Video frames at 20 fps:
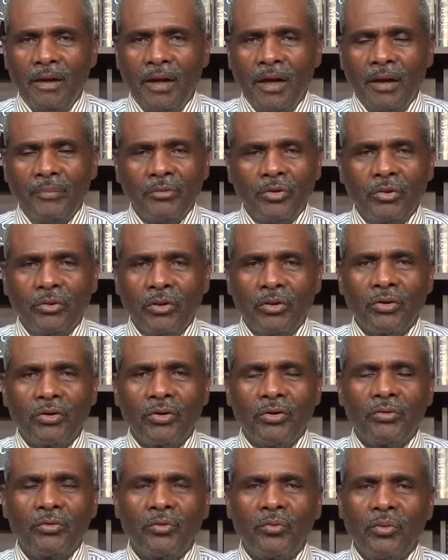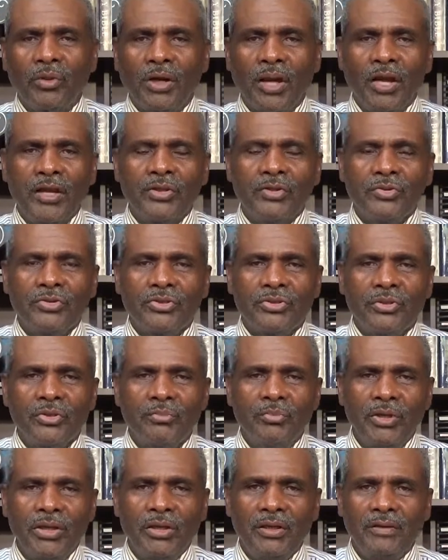I'm no longer what I used to
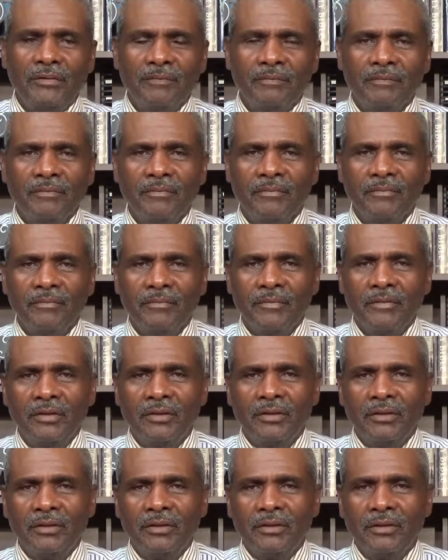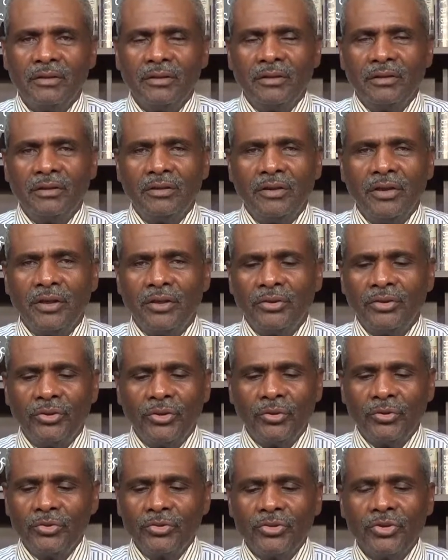be. There are
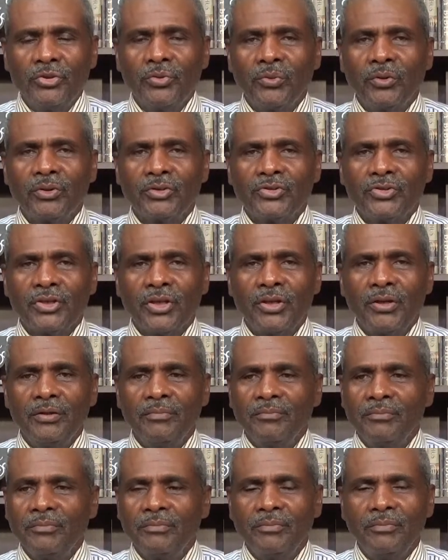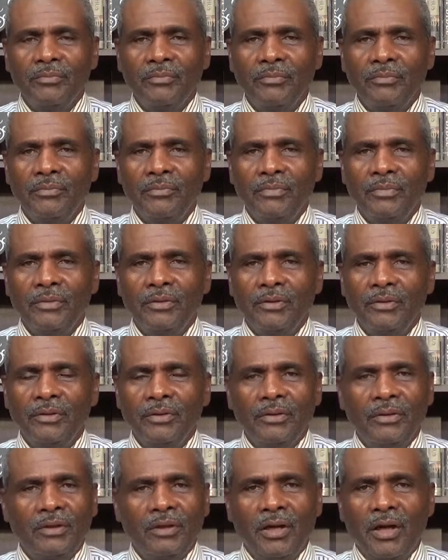those who will say,
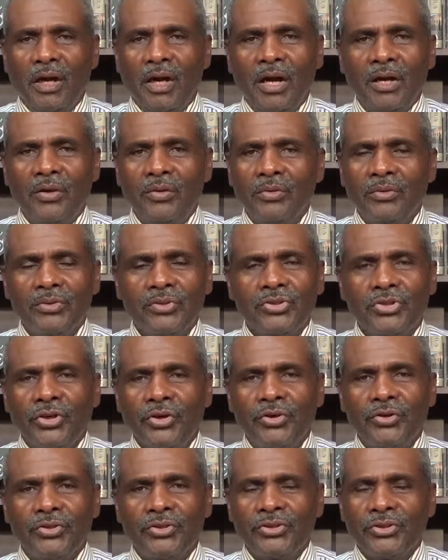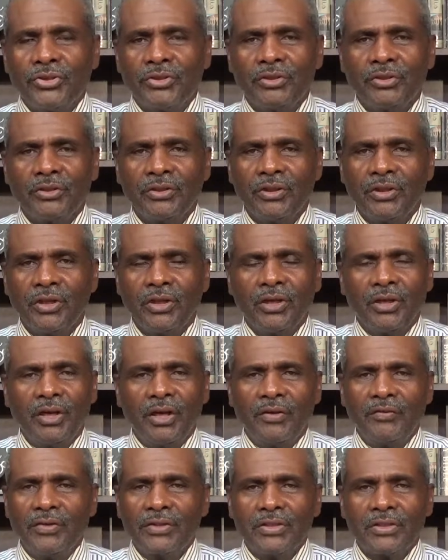I go to church
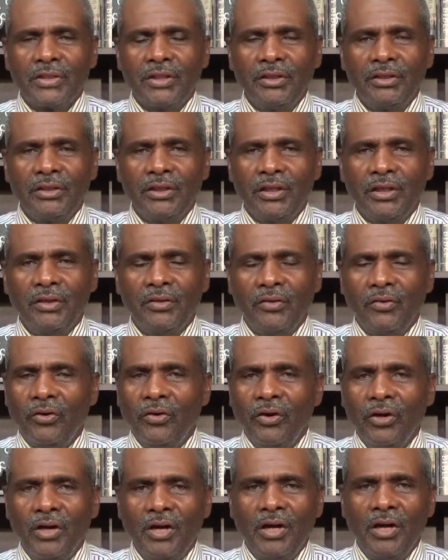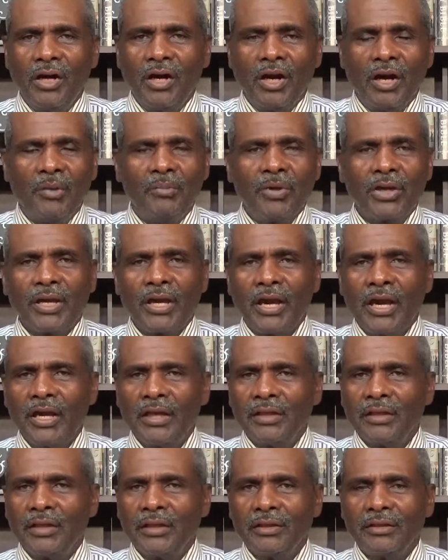every Sunday I'm a
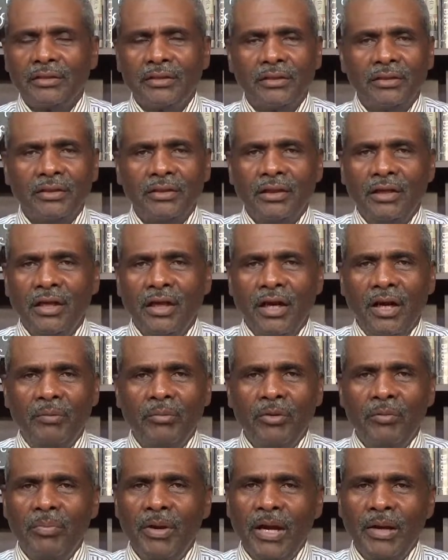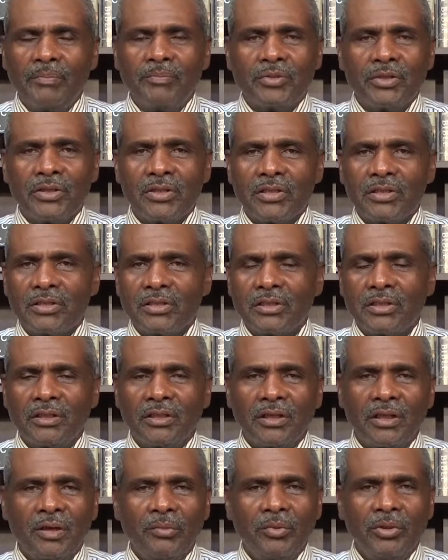Catholic. I'm a Baptist.
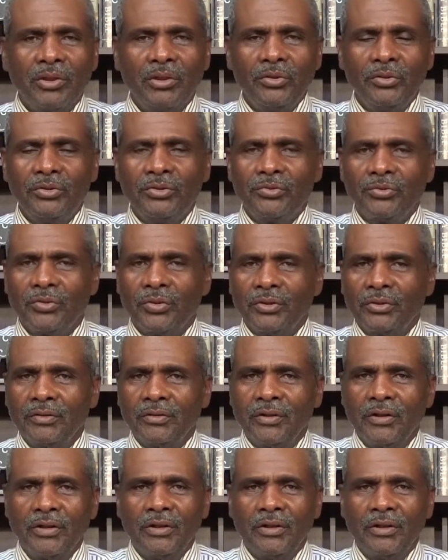I'm a Lutheran.